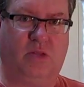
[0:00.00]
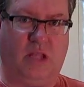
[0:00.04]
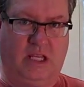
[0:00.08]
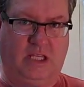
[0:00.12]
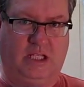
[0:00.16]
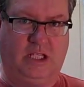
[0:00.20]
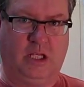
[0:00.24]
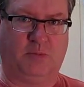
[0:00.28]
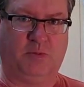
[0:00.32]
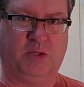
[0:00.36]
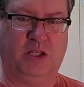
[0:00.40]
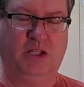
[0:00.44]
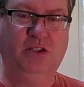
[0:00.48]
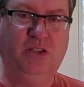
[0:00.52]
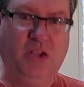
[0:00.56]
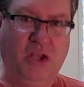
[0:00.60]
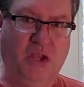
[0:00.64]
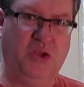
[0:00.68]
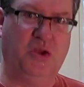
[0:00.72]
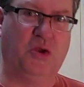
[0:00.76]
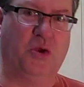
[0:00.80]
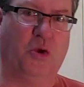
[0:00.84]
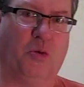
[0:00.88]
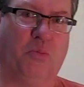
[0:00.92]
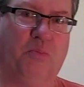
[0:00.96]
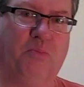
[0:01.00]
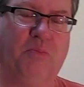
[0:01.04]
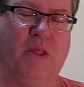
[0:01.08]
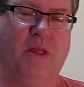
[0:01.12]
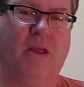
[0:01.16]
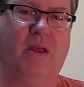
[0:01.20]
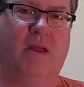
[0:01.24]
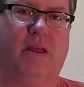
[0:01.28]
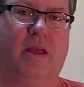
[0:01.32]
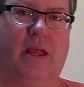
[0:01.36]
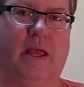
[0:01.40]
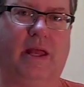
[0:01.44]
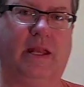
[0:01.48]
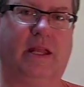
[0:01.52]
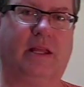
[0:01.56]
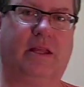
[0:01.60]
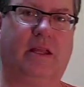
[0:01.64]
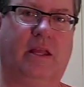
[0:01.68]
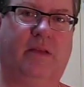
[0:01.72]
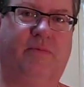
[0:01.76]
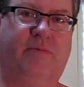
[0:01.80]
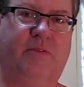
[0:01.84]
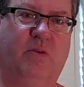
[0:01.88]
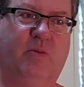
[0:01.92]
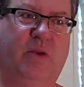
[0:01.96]
Egyptian tomb. And
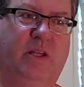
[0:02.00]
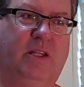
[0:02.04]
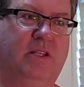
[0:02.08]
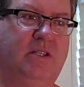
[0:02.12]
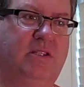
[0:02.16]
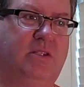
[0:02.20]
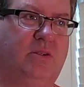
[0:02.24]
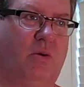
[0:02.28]
if you read the